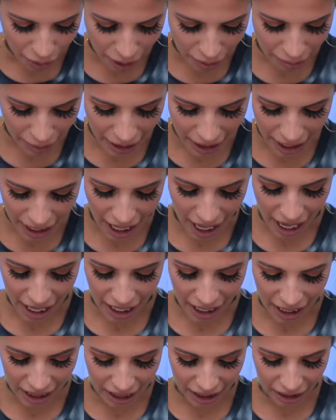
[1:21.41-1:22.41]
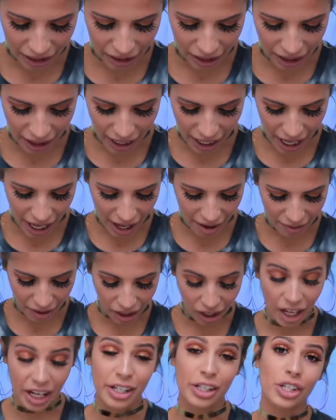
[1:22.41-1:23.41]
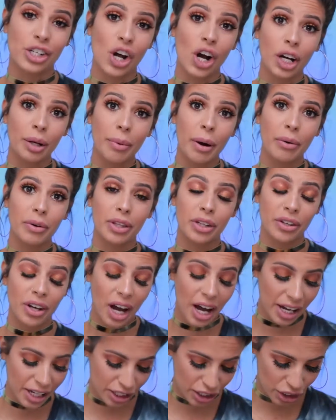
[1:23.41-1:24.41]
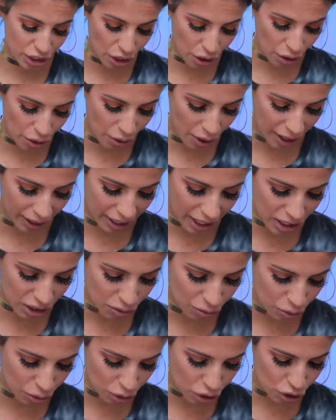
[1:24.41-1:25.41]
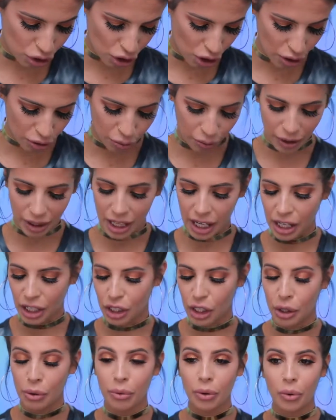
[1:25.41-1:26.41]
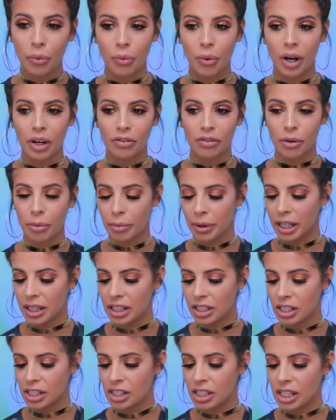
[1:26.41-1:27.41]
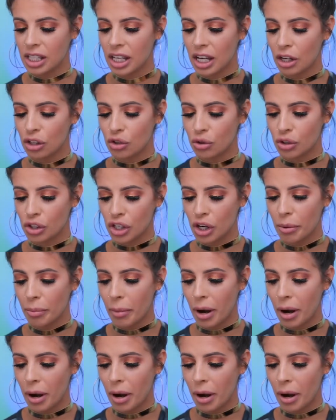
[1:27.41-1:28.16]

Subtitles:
where to begin? I literally have a lot to talk about with you guys, so I guess we'll start with a newer one for me. This is the Giorgio